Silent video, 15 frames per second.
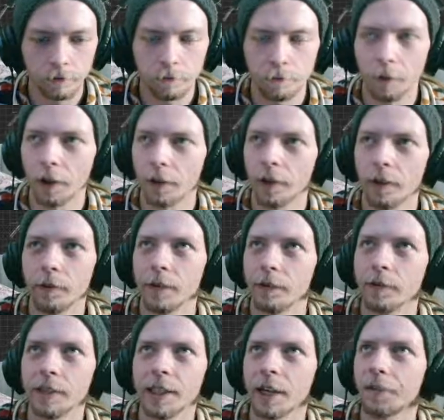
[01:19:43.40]
But it
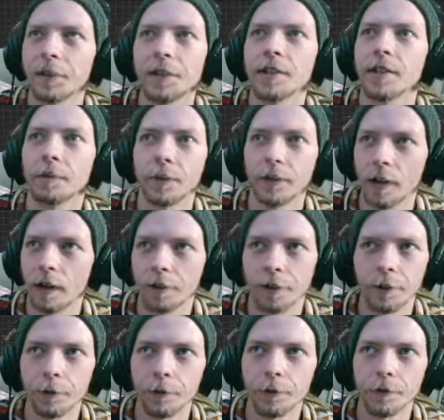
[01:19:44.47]
was definitely something that had to
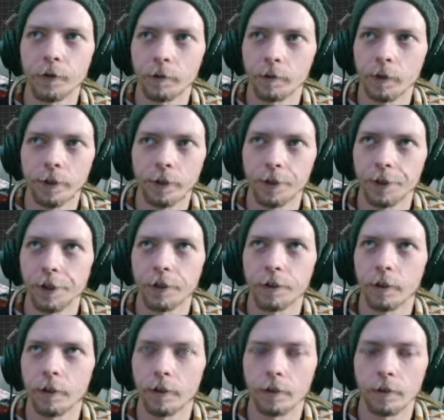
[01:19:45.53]
do with the collision,
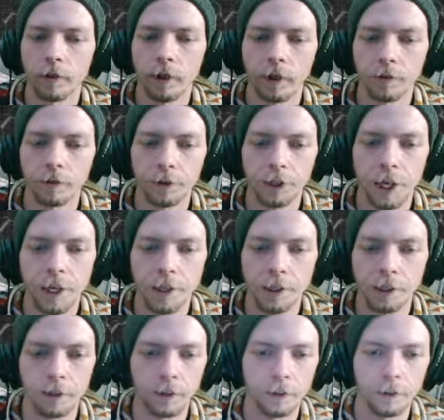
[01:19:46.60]
though. Like,
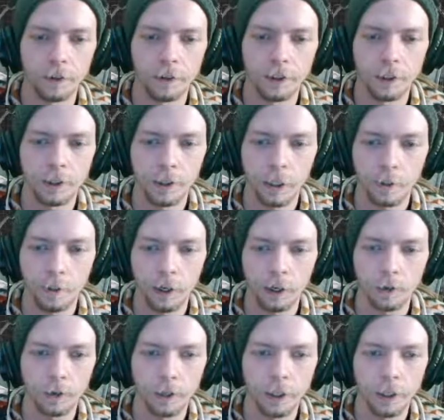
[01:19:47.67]
changing the collision in some kind
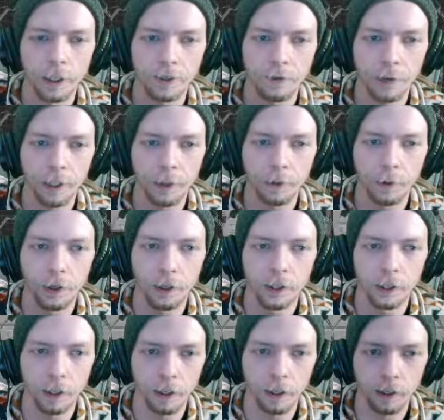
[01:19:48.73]
of way. I just forget what
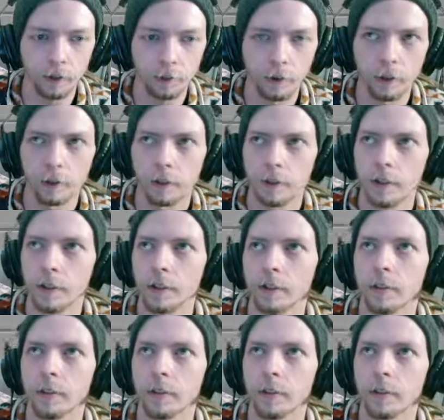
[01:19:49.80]
exactly it was.